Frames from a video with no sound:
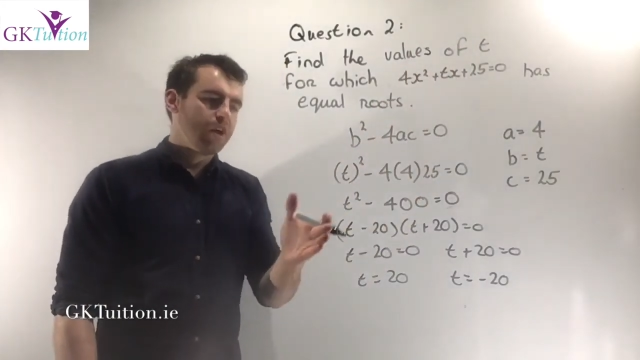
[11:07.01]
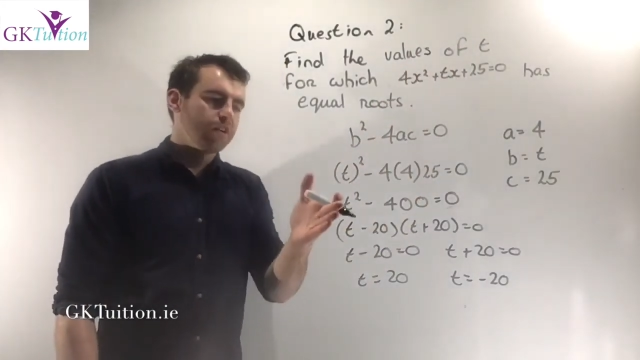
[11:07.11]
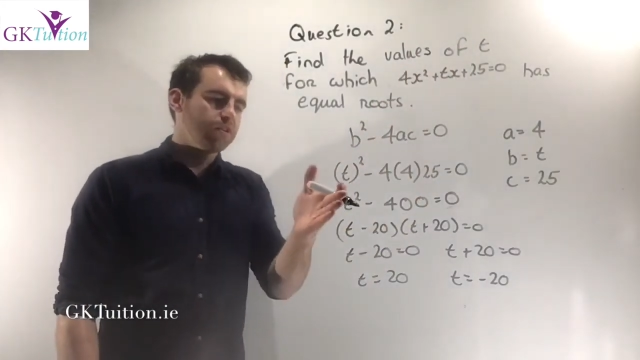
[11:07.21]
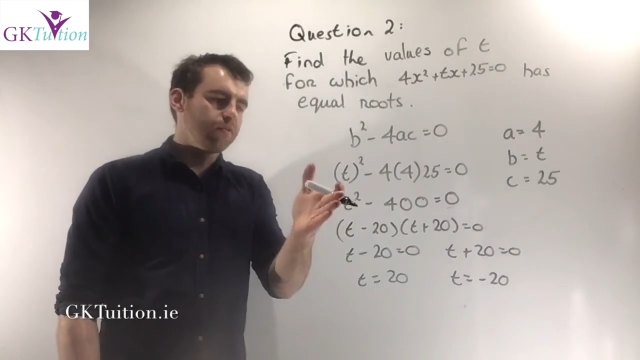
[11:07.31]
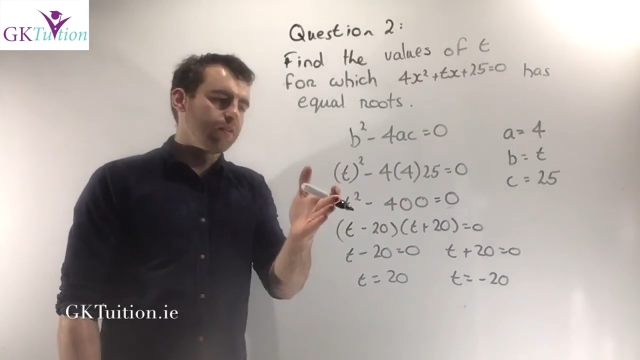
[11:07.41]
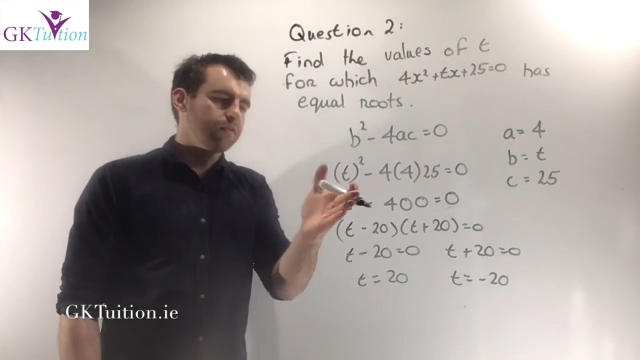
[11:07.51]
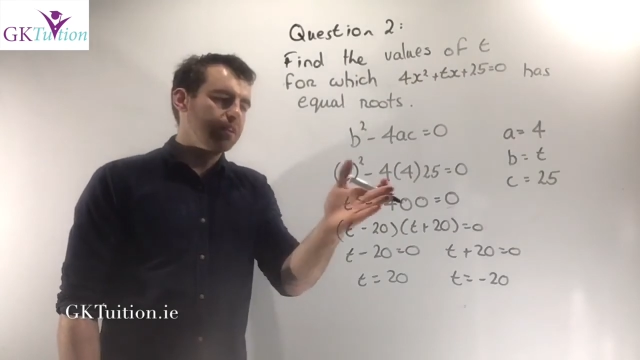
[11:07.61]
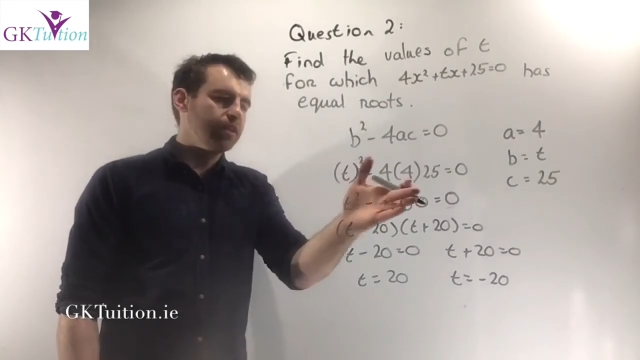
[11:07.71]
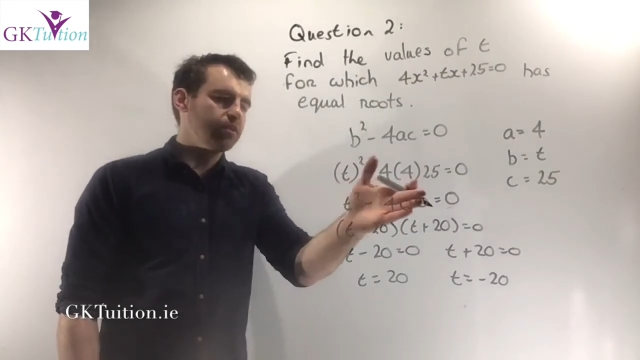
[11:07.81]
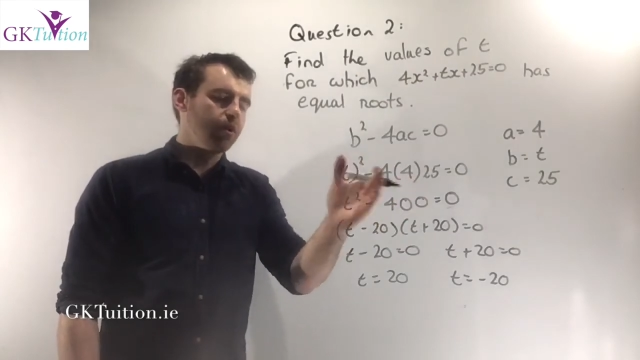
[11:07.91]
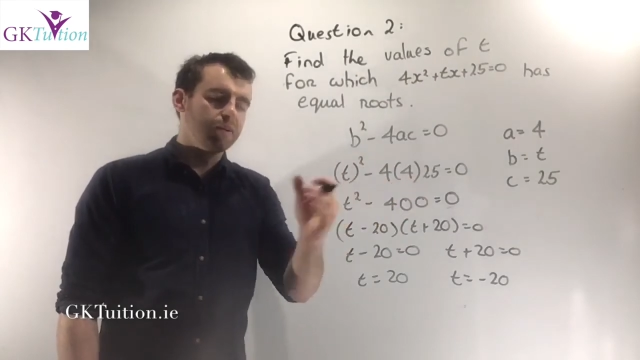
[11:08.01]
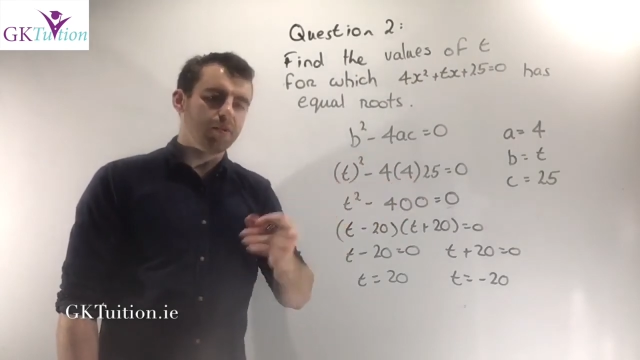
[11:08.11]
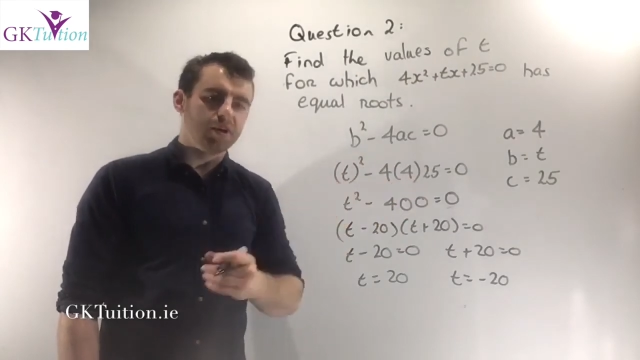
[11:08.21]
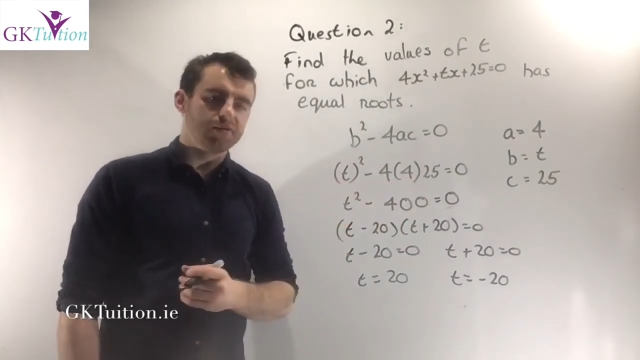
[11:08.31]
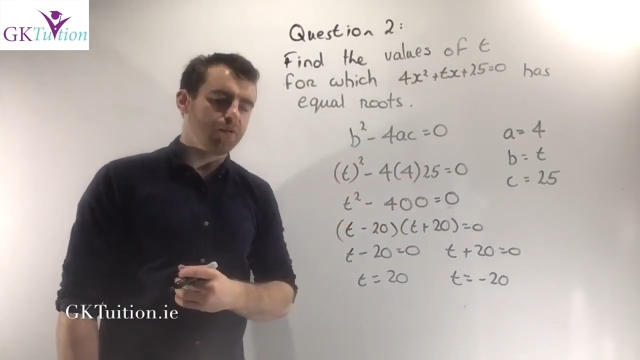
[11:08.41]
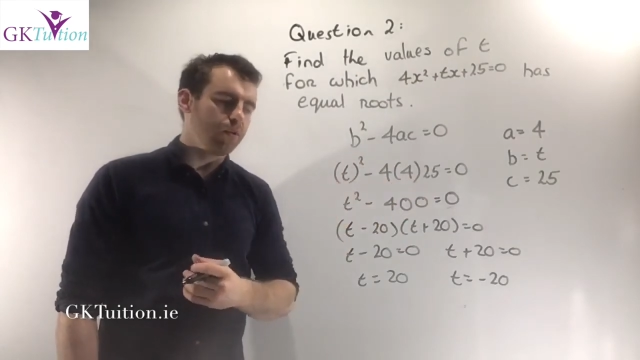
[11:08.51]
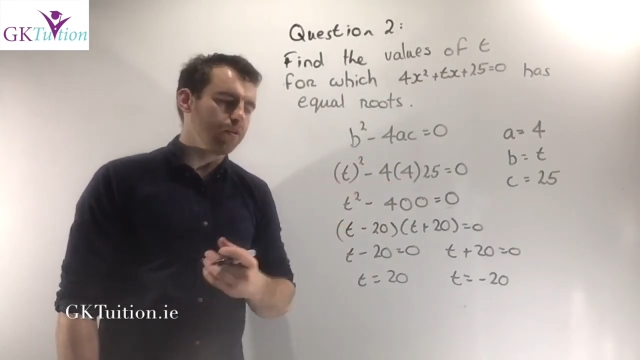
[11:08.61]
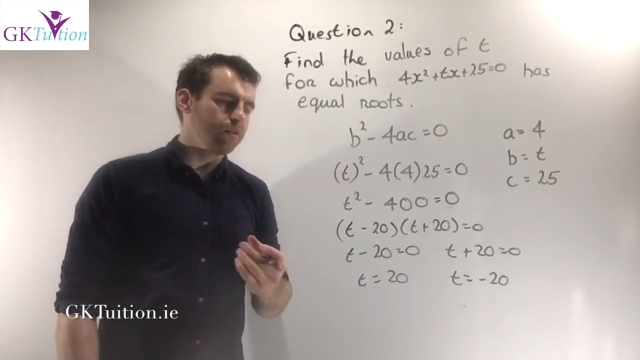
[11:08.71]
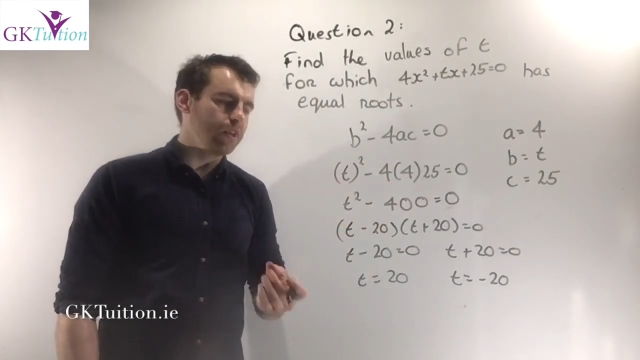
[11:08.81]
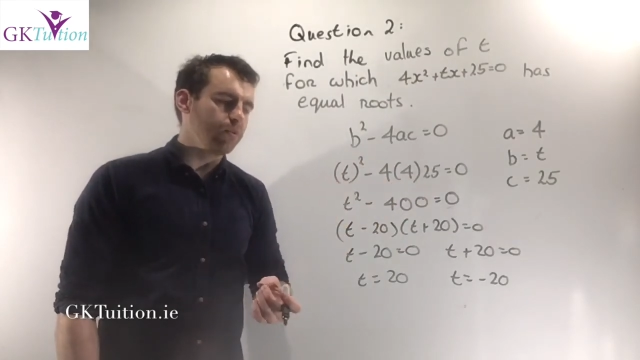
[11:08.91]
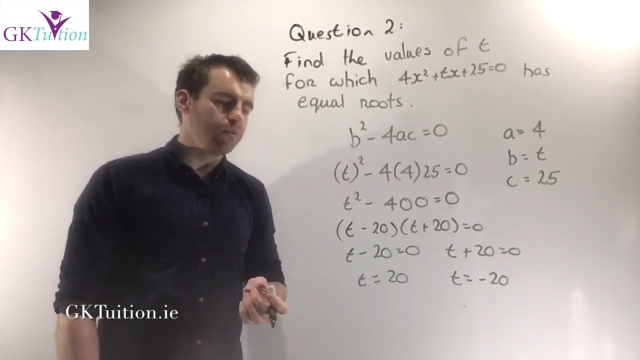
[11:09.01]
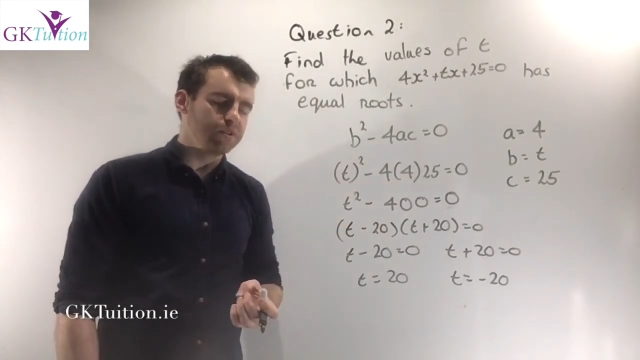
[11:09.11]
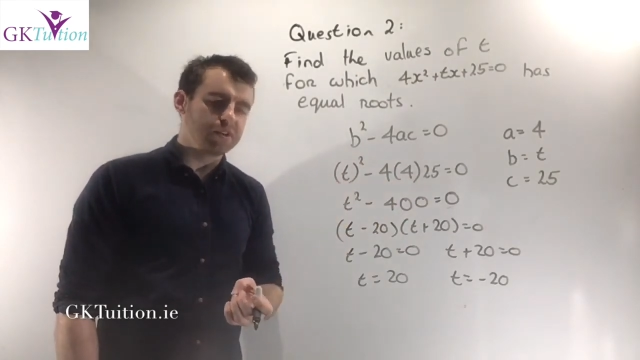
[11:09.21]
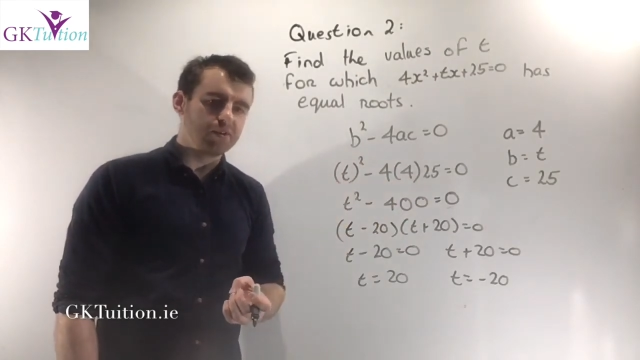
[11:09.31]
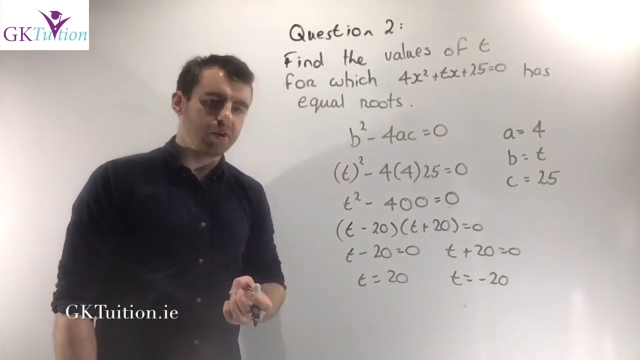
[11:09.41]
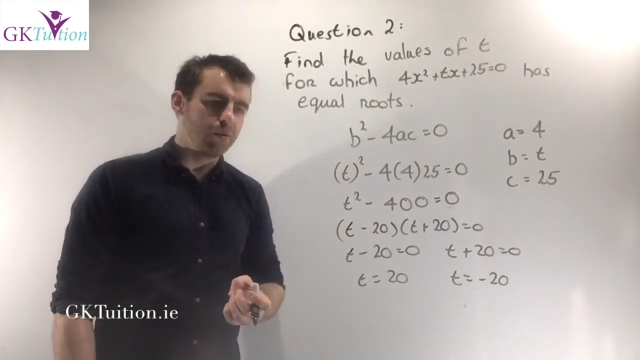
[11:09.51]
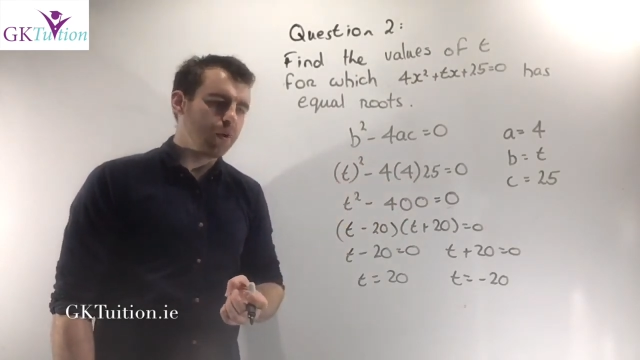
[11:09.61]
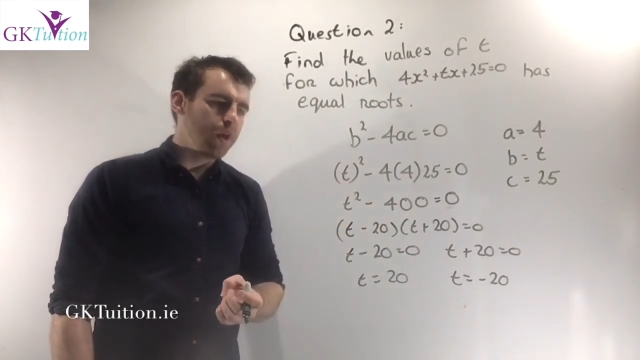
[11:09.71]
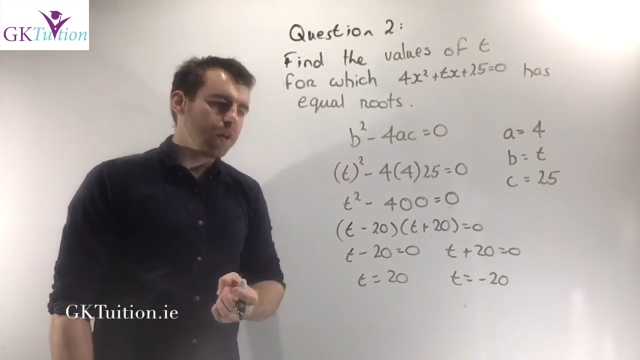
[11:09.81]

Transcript: So if you have t squared minus 400 equals 0,